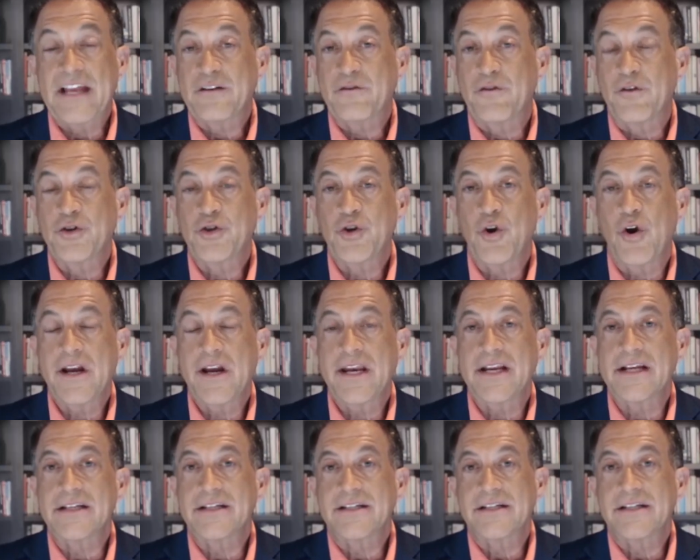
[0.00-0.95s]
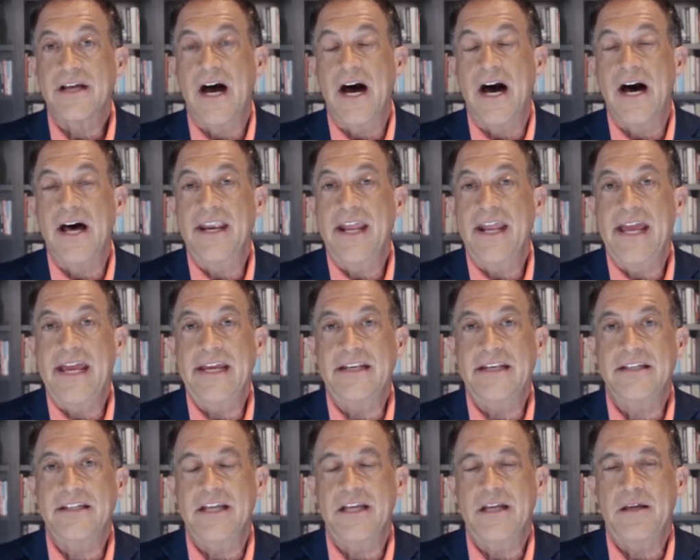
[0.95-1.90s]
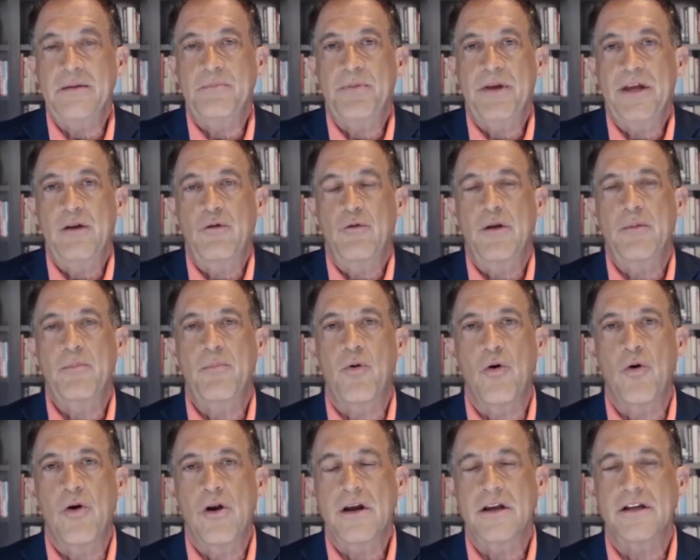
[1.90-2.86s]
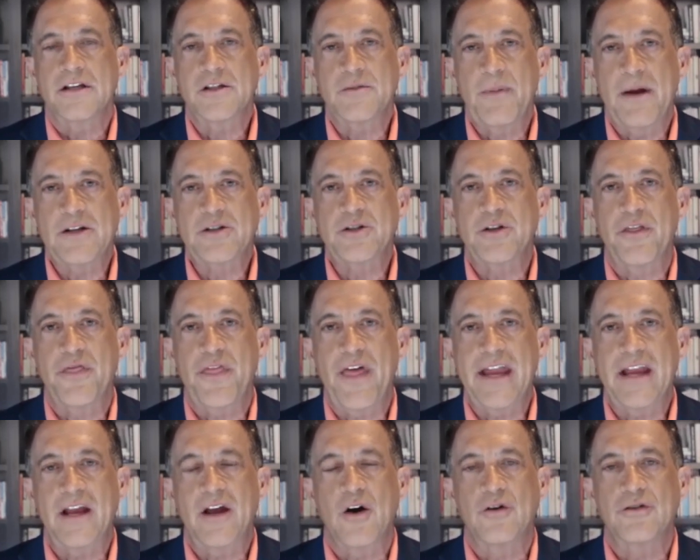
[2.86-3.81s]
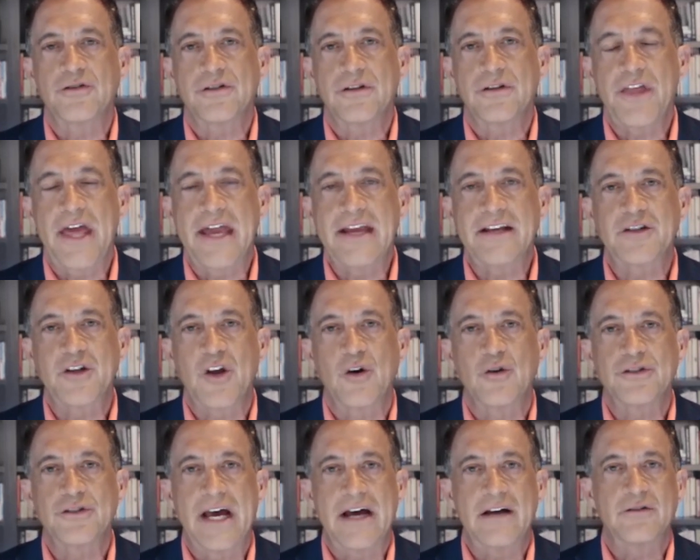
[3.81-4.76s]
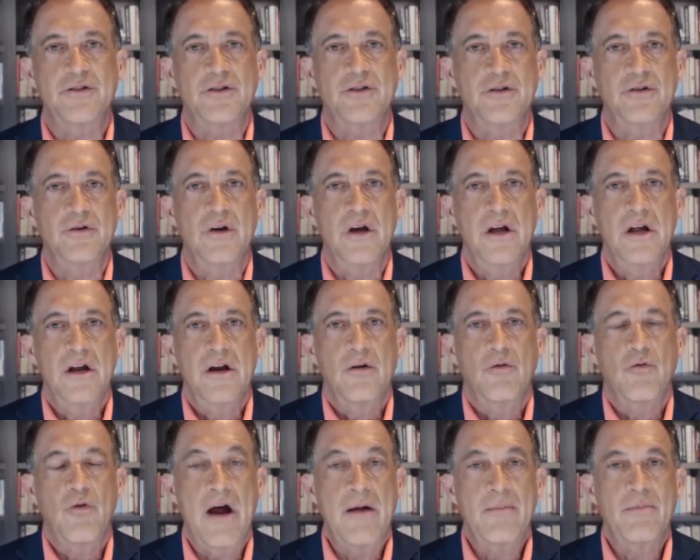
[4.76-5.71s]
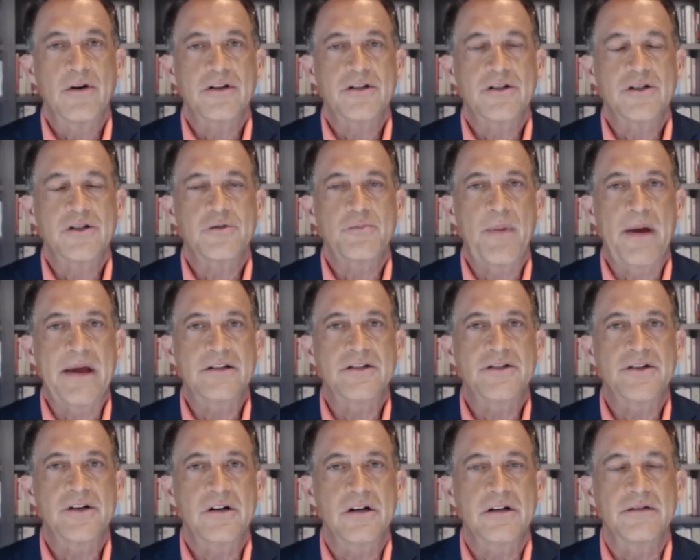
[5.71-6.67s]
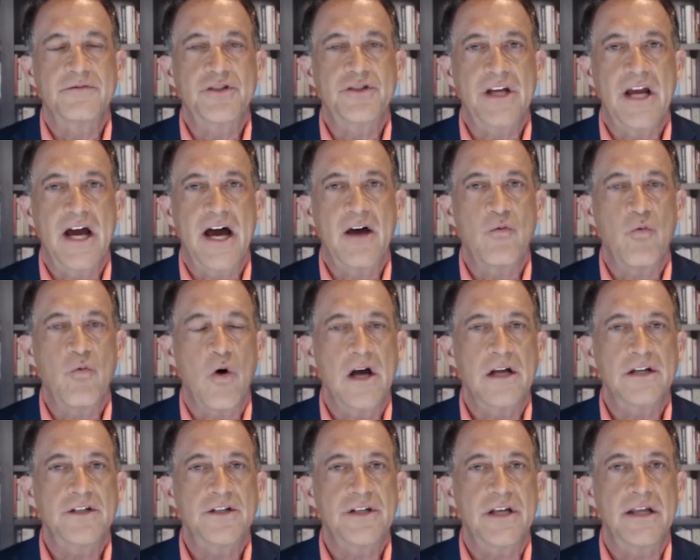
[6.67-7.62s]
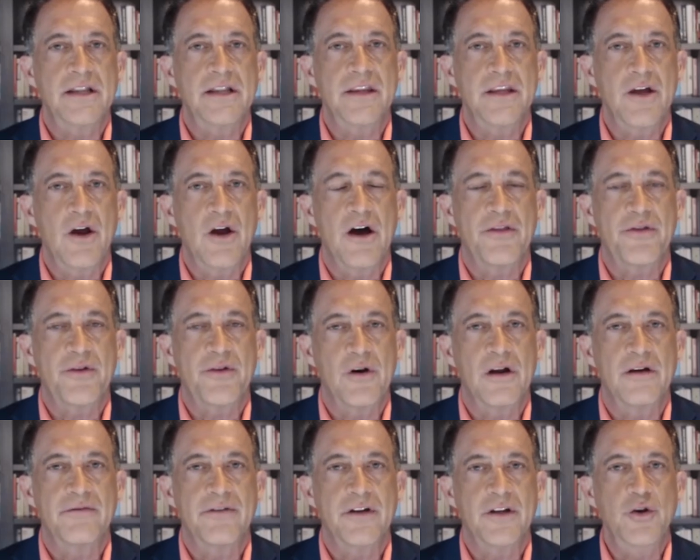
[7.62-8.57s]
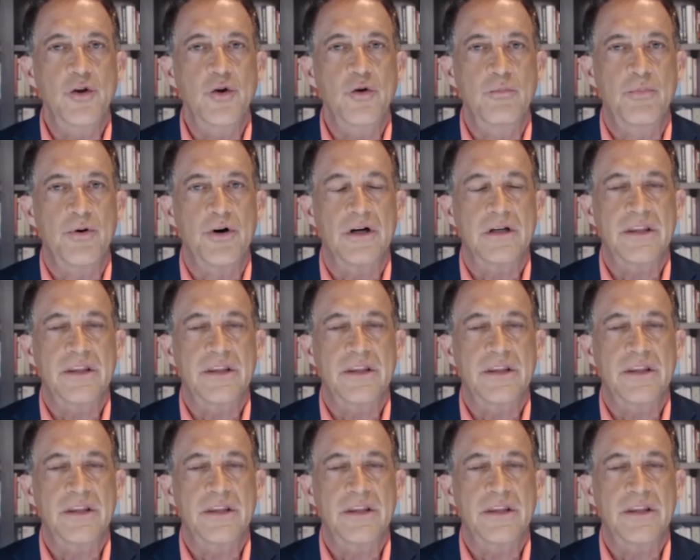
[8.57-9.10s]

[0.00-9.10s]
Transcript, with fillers: Thanks for joining us on ATP Report. A special thank goes, thanks goes out to Robert Spencer of Jihad Watch and the author of a new